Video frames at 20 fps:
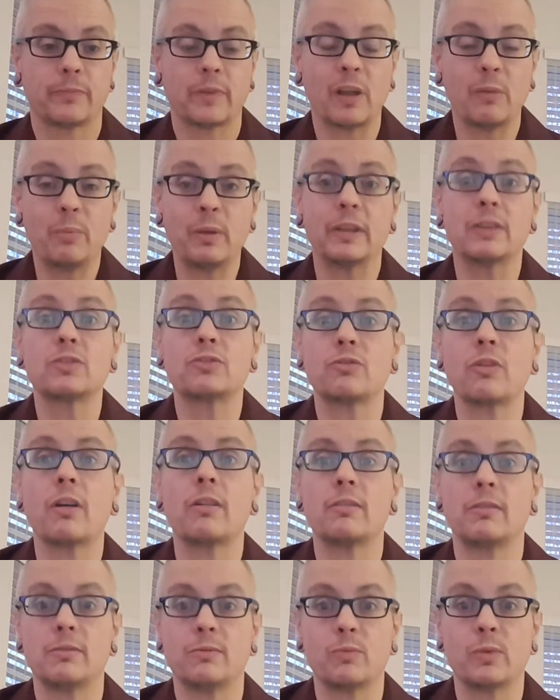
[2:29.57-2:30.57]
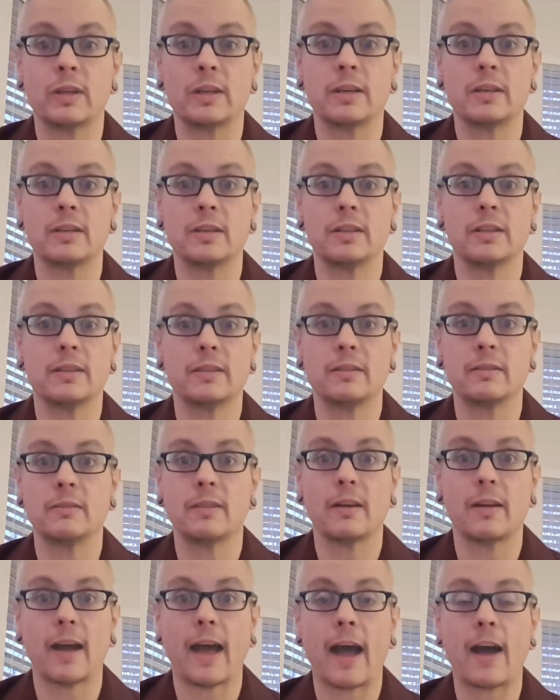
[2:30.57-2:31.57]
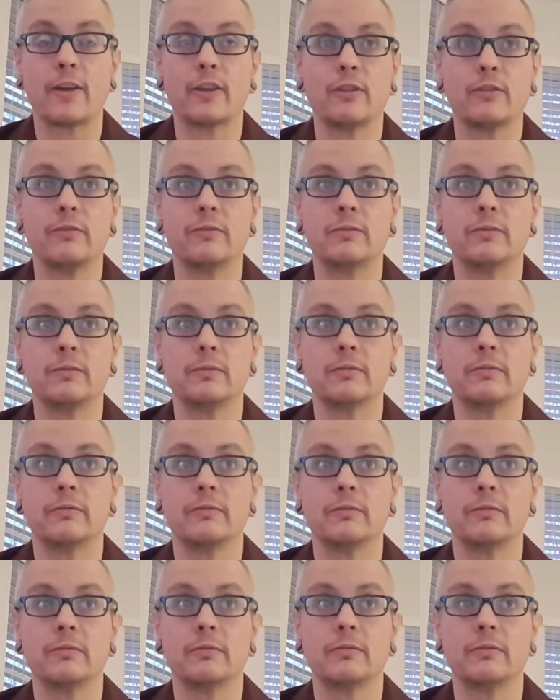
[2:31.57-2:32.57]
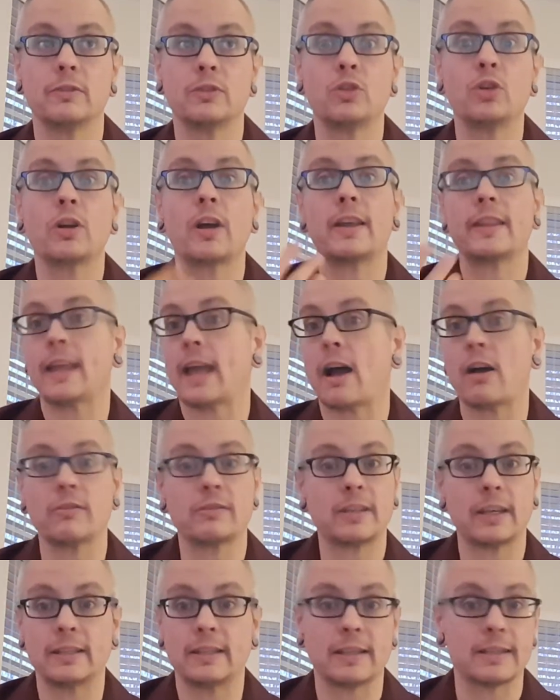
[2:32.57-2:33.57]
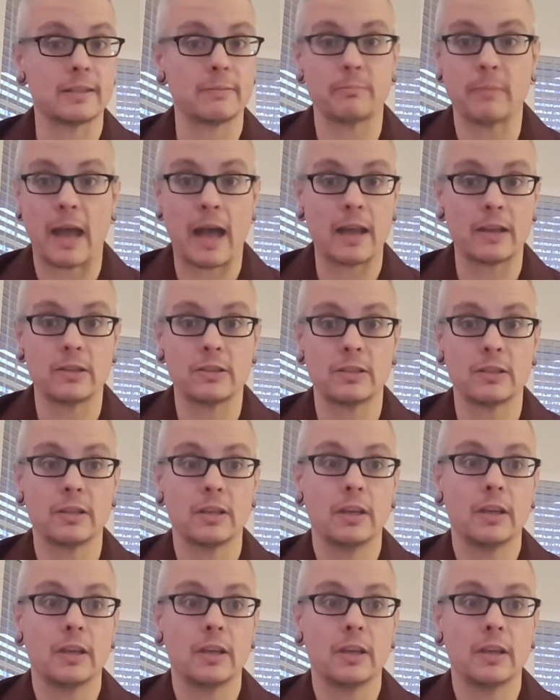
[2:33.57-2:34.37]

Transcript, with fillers: a big struggle when how you look on the outside doesn't match.